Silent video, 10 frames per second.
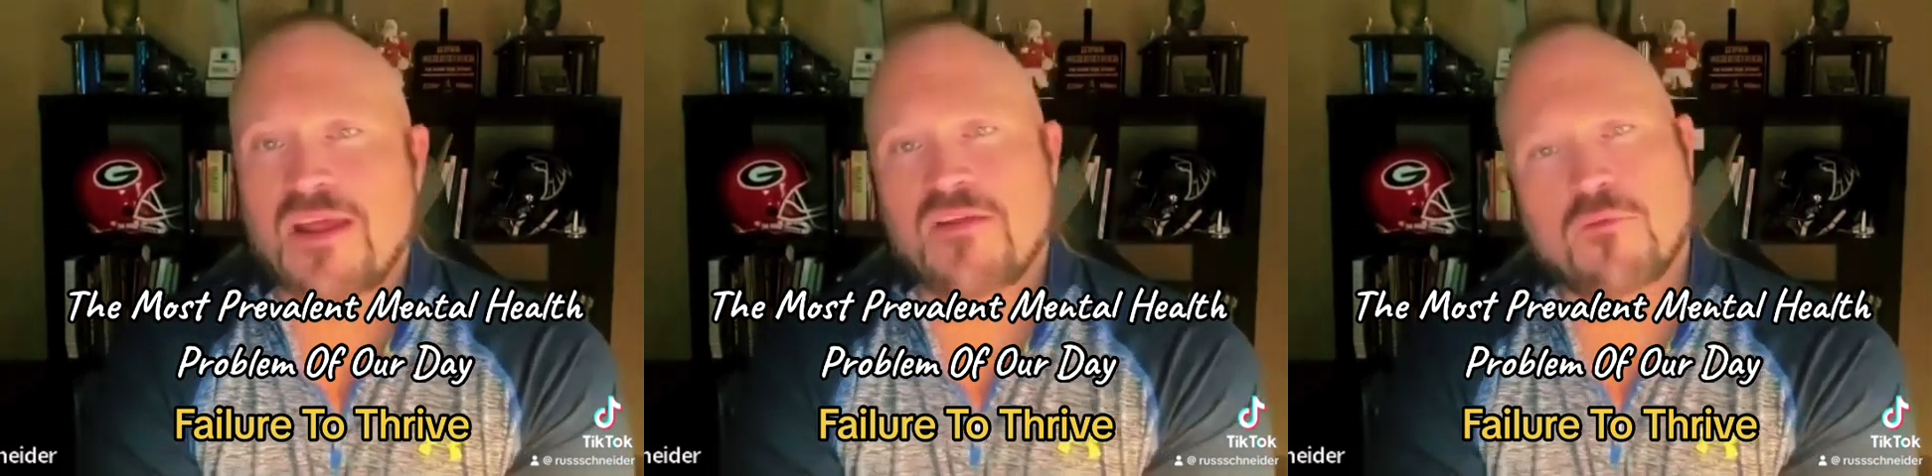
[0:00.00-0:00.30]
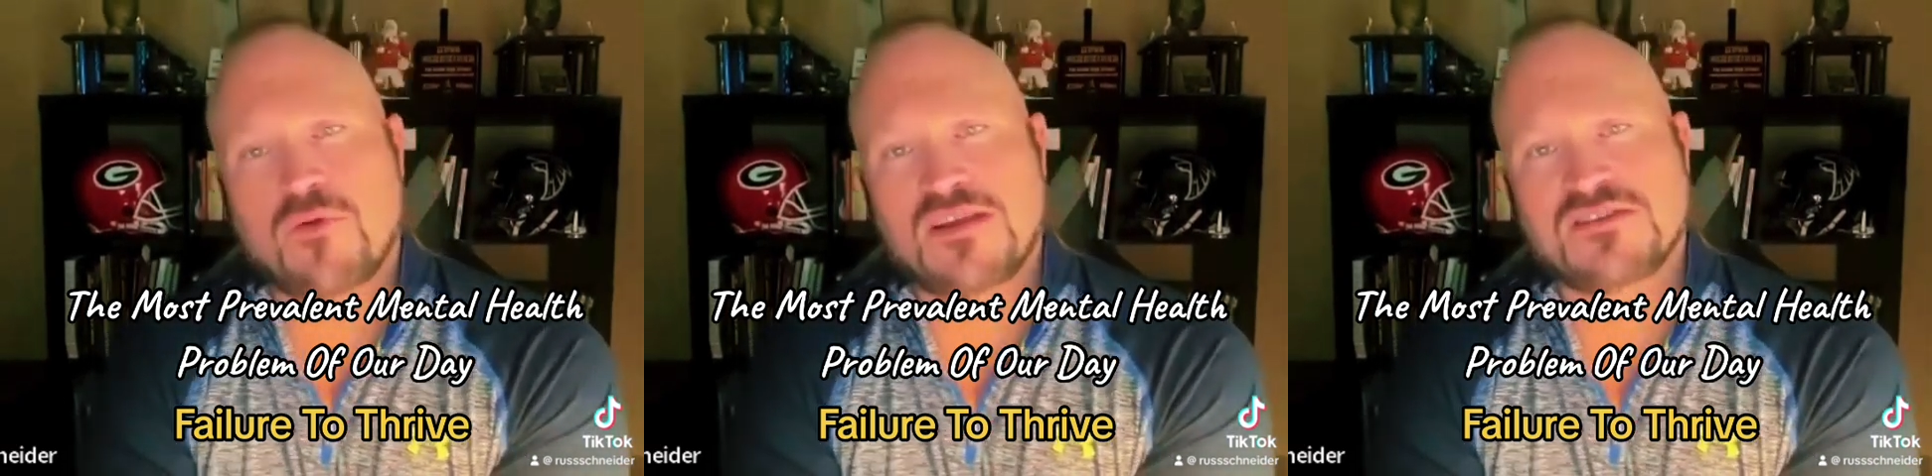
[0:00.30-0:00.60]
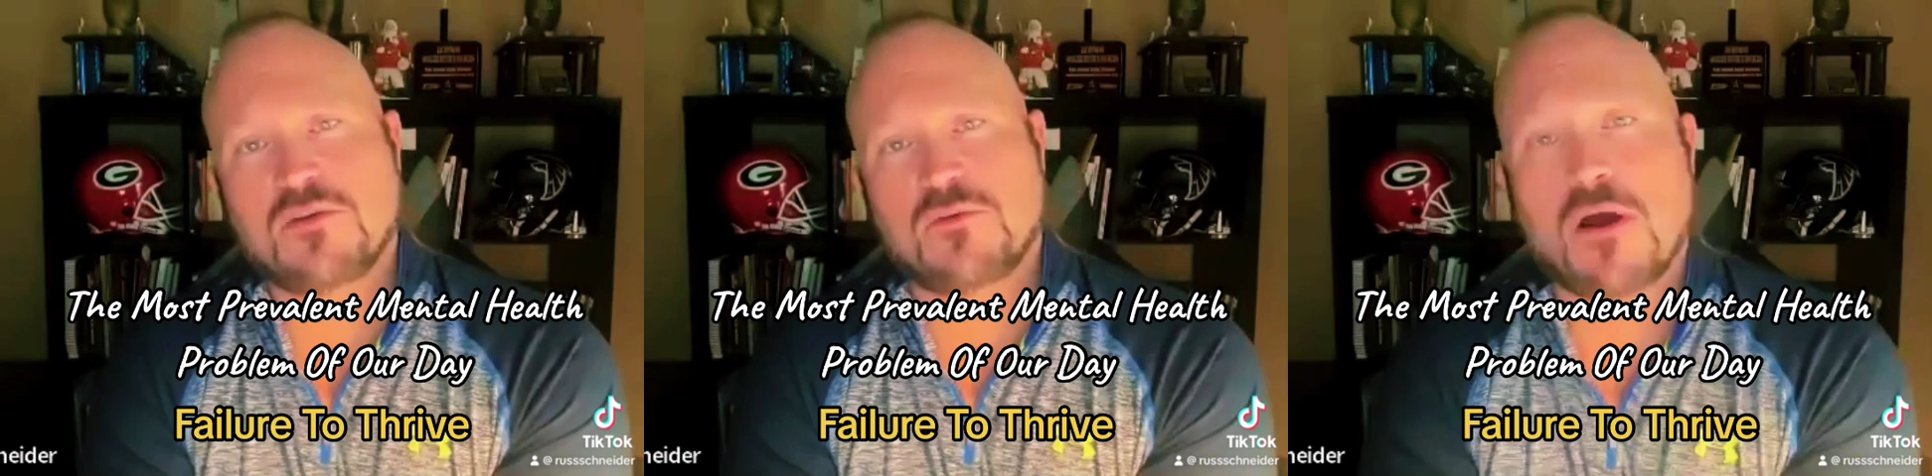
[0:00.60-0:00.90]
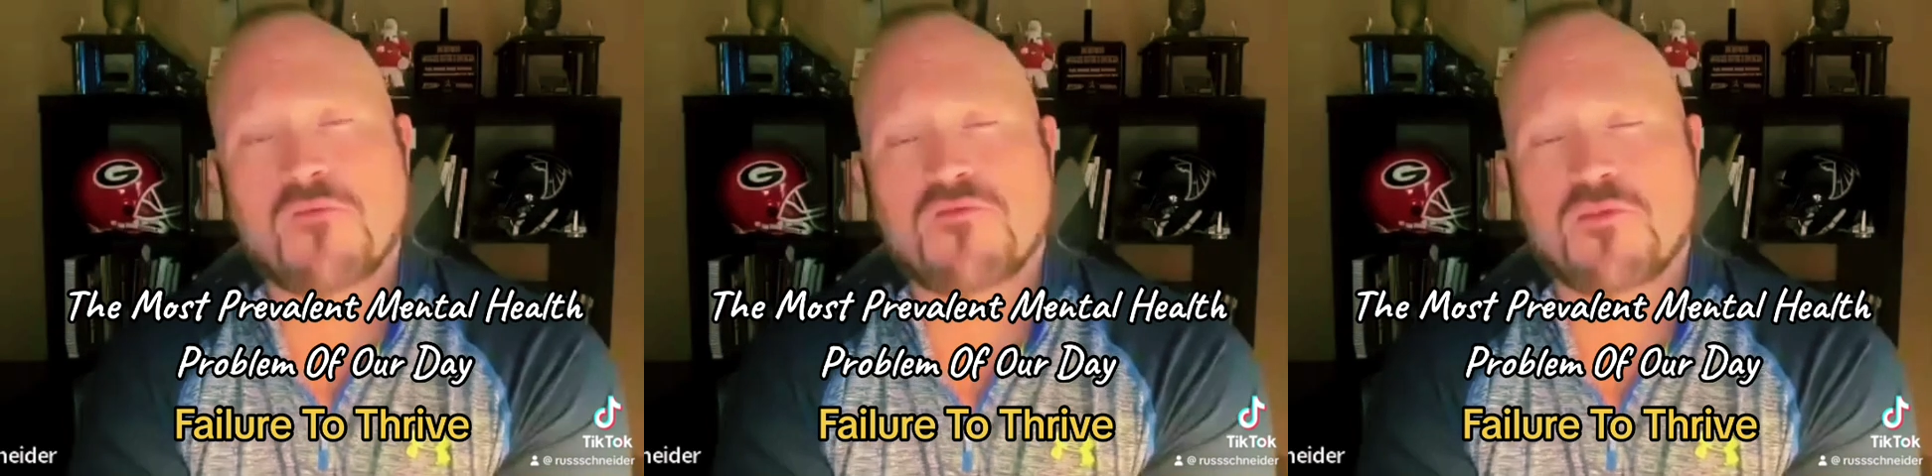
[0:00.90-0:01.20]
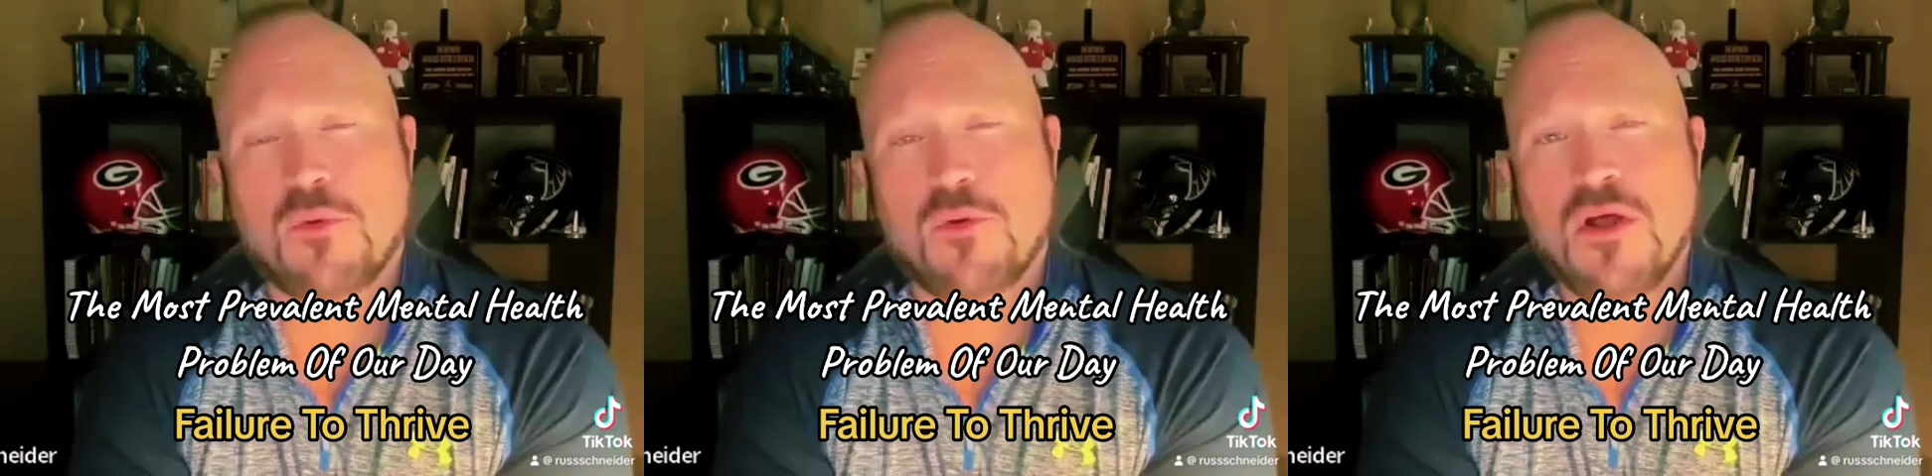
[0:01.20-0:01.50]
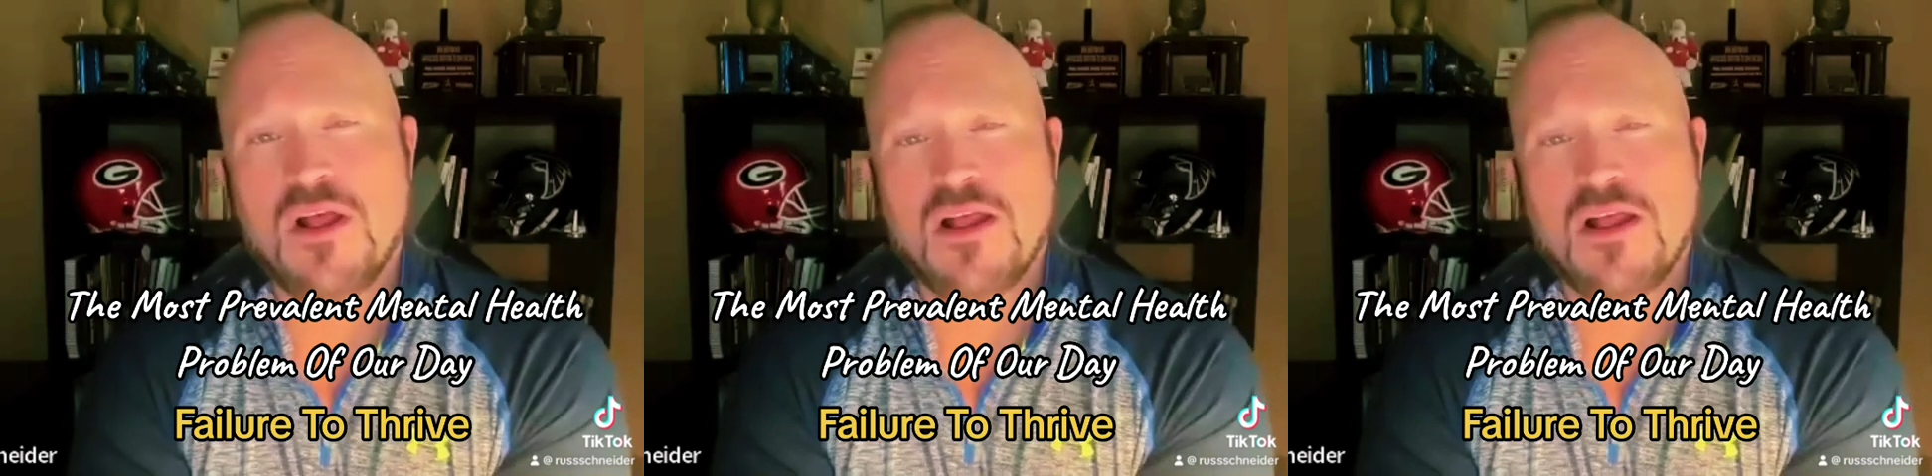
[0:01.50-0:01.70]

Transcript: I never want to get so comfortable